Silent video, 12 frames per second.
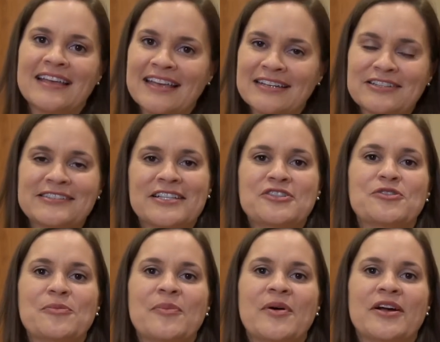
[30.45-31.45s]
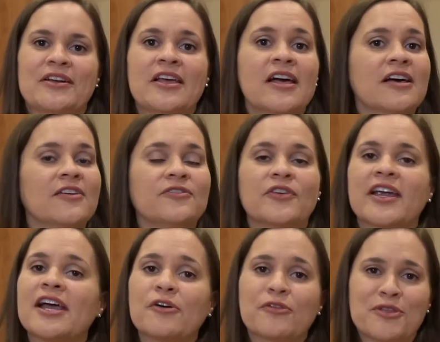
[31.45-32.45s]
an essential part of your
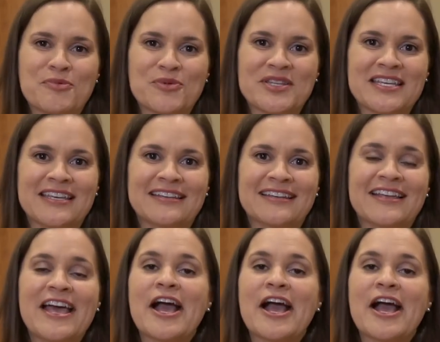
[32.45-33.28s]
healthy routine.